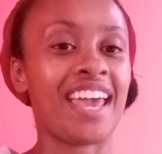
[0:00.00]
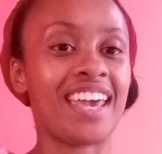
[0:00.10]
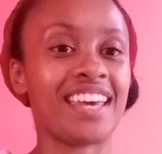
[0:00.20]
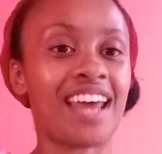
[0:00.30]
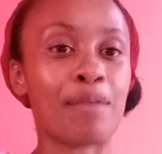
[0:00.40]

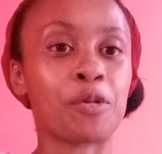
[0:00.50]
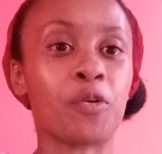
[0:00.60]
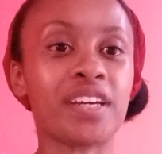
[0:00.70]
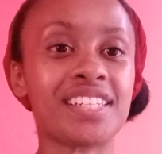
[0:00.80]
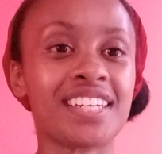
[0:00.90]
and I'm
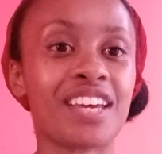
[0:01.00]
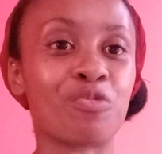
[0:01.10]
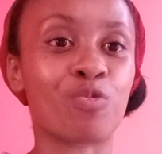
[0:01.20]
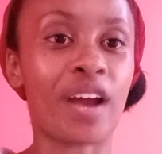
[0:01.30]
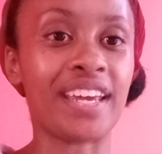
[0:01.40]
going to
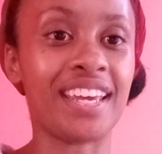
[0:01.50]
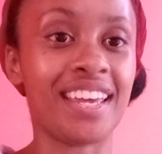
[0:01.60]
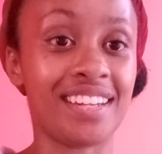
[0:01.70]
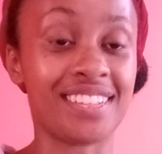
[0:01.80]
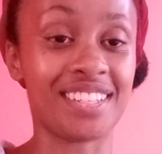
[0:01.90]
get right
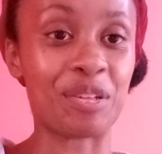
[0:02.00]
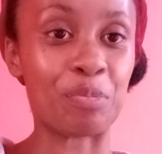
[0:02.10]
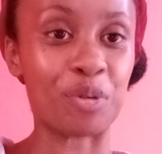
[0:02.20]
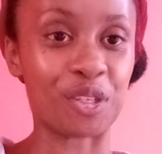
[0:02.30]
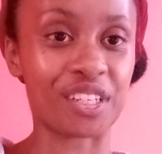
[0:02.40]
into the
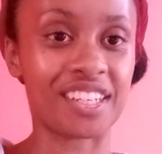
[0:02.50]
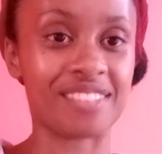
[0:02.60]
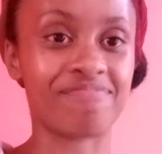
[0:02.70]
book.